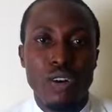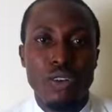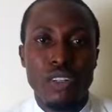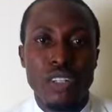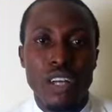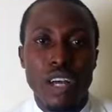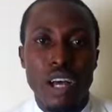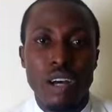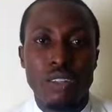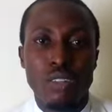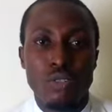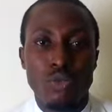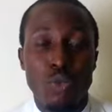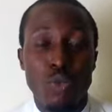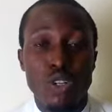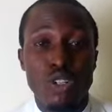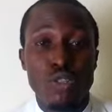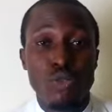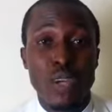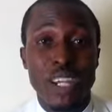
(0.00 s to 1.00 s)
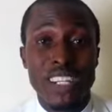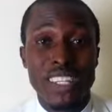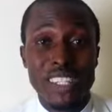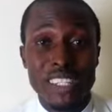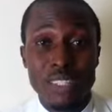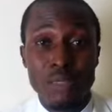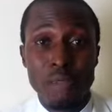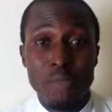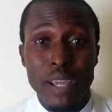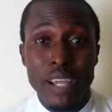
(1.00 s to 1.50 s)
and what to
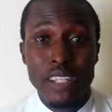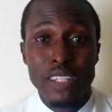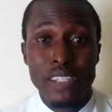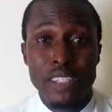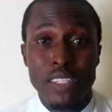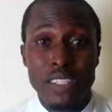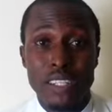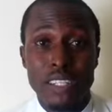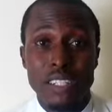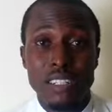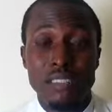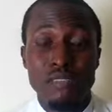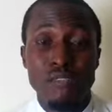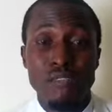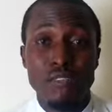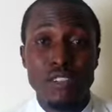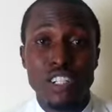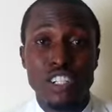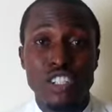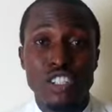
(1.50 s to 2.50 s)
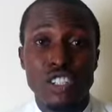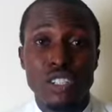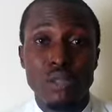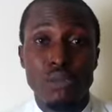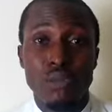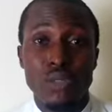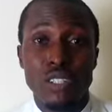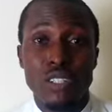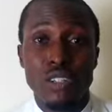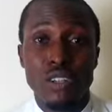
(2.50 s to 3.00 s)
expect in friendship
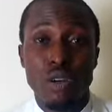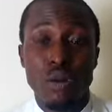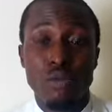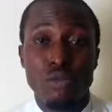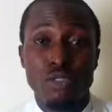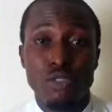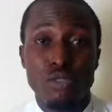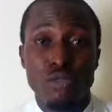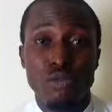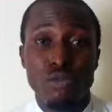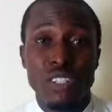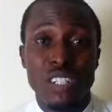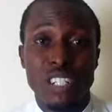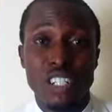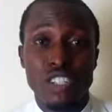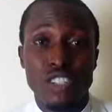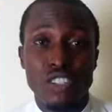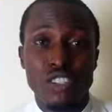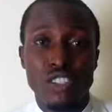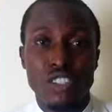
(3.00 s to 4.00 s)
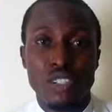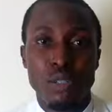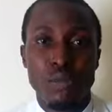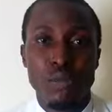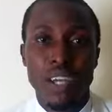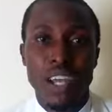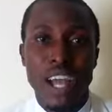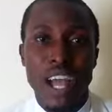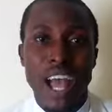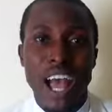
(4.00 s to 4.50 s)
when it comes to relationship,
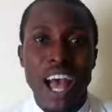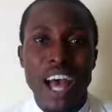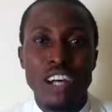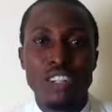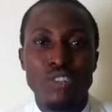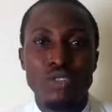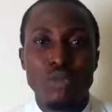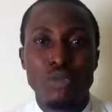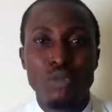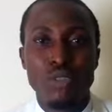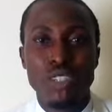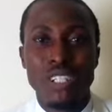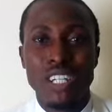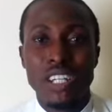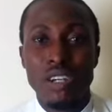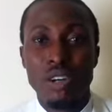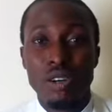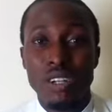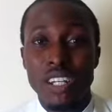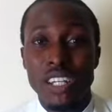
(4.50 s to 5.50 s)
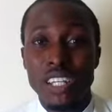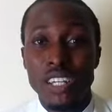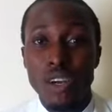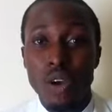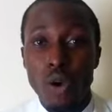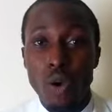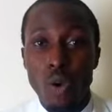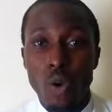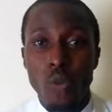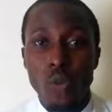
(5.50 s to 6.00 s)
how to build a godly
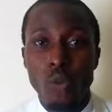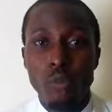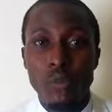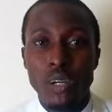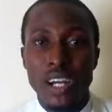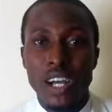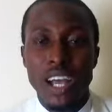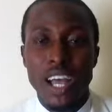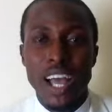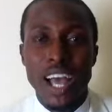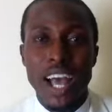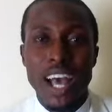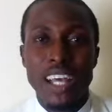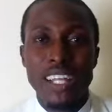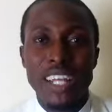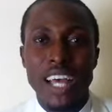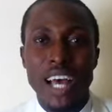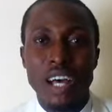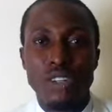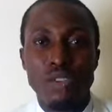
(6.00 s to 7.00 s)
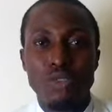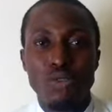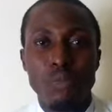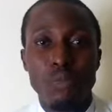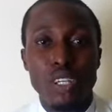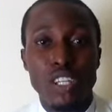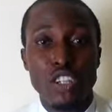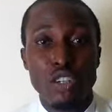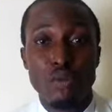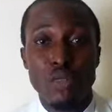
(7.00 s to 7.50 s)
home, and how to
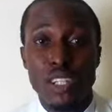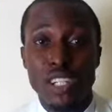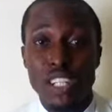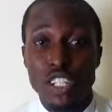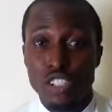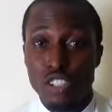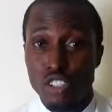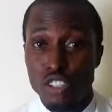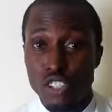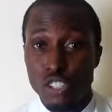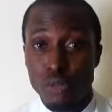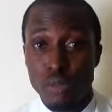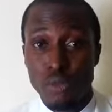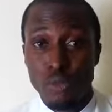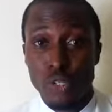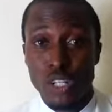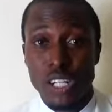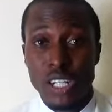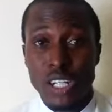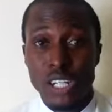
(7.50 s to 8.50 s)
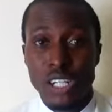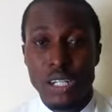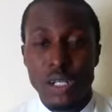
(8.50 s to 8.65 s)
make your relationship work.